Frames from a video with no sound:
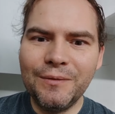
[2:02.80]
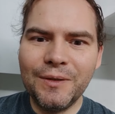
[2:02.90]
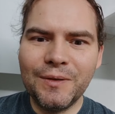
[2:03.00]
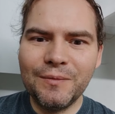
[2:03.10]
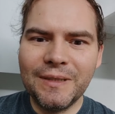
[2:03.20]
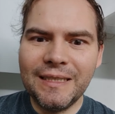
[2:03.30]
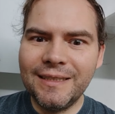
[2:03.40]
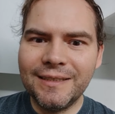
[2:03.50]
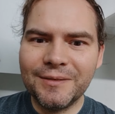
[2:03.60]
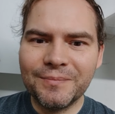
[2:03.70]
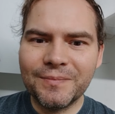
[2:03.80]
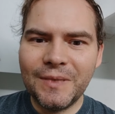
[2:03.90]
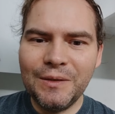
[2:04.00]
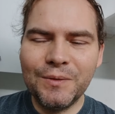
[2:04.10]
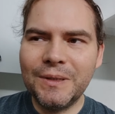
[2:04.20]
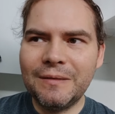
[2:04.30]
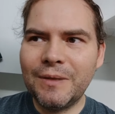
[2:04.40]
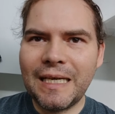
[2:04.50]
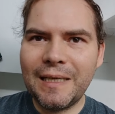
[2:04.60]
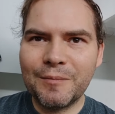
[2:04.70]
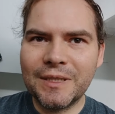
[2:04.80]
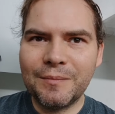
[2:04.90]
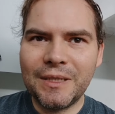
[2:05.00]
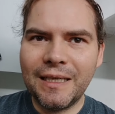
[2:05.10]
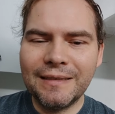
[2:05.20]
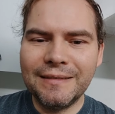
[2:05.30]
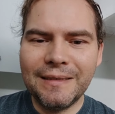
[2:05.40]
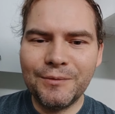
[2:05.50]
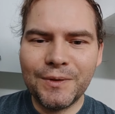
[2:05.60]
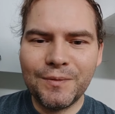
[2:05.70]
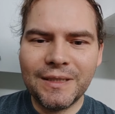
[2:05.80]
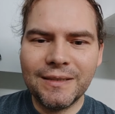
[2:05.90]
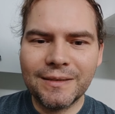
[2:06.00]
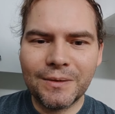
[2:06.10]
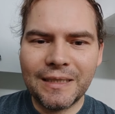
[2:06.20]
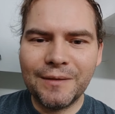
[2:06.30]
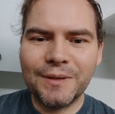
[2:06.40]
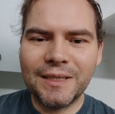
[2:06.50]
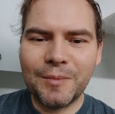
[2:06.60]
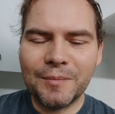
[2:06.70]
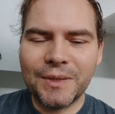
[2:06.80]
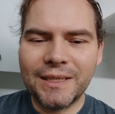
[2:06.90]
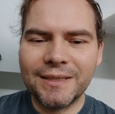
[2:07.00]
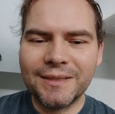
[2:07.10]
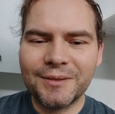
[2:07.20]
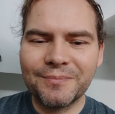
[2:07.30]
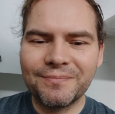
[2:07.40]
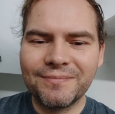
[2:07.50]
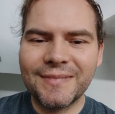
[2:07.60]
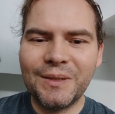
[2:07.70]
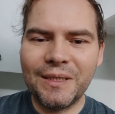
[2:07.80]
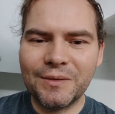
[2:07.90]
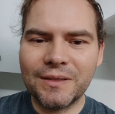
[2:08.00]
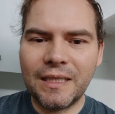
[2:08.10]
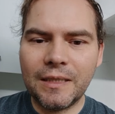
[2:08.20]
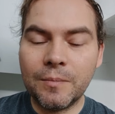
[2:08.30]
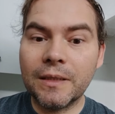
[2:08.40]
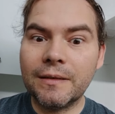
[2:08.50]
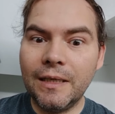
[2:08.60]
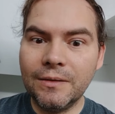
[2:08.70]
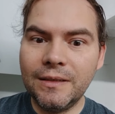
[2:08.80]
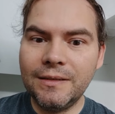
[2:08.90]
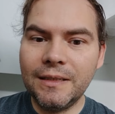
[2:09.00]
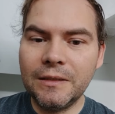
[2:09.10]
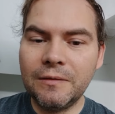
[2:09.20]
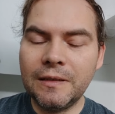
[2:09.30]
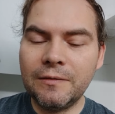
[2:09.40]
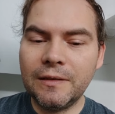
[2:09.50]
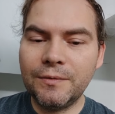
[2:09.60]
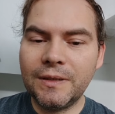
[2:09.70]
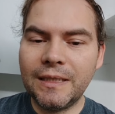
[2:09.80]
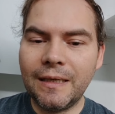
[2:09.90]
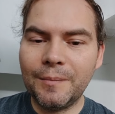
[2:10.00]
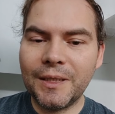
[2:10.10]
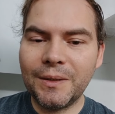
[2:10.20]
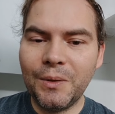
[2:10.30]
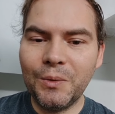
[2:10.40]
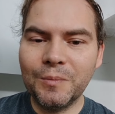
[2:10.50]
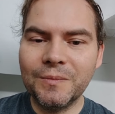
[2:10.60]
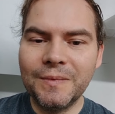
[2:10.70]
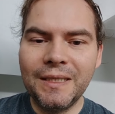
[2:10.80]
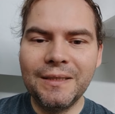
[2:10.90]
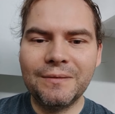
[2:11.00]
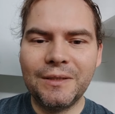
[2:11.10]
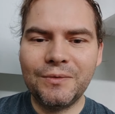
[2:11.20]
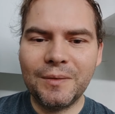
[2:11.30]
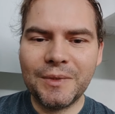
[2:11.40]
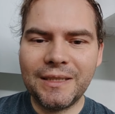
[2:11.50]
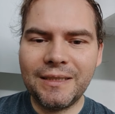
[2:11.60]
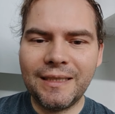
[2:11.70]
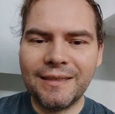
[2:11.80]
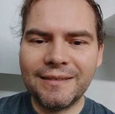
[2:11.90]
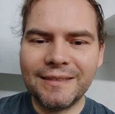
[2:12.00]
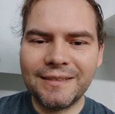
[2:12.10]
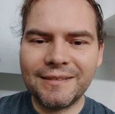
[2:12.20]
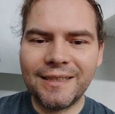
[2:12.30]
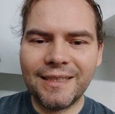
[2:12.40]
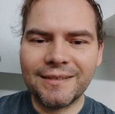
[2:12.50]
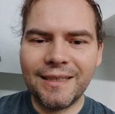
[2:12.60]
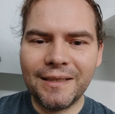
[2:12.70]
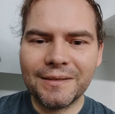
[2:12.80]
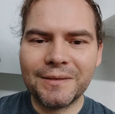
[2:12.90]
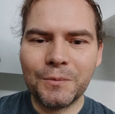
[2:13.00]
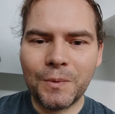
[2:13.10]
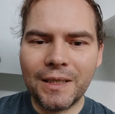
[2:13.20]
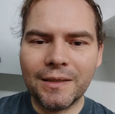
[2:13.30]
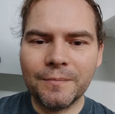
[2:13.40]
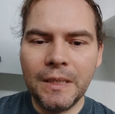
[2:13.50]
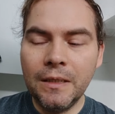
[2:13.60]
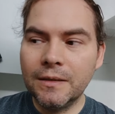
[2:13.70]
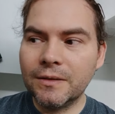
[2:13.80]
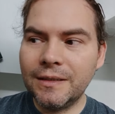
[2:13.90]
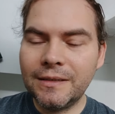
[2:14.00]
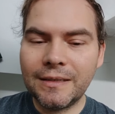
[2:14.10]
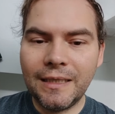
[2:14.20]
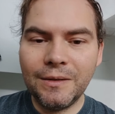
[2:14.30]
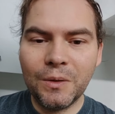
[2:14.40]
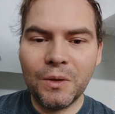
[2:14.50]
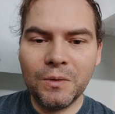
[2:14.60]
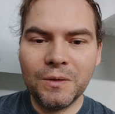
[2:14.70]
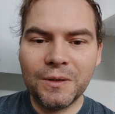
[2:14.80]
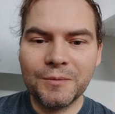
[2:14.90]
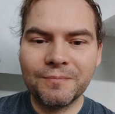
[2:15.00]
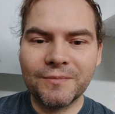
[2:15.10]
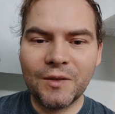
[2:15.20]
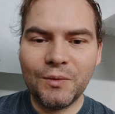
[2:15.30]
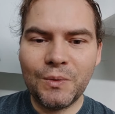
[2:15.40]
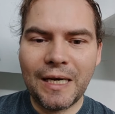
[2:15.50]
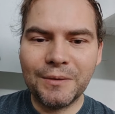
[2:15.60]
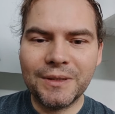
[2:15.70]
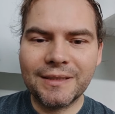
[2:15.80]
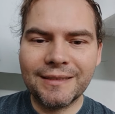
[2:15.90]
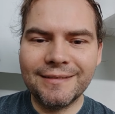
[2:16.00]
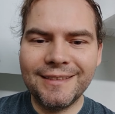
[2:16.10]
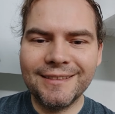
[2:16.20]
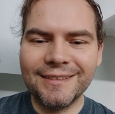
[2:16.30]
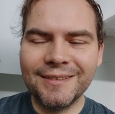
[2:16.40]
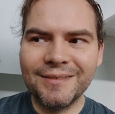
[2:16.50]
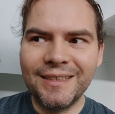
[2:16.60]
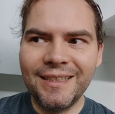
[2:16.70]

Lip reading: vividly. Even when I'm gonna be 150 years old, I will remember it. So that was great. But now this year, 2023, I'm at home with family, and this is great as well. So this is 8 o'clock, few hours until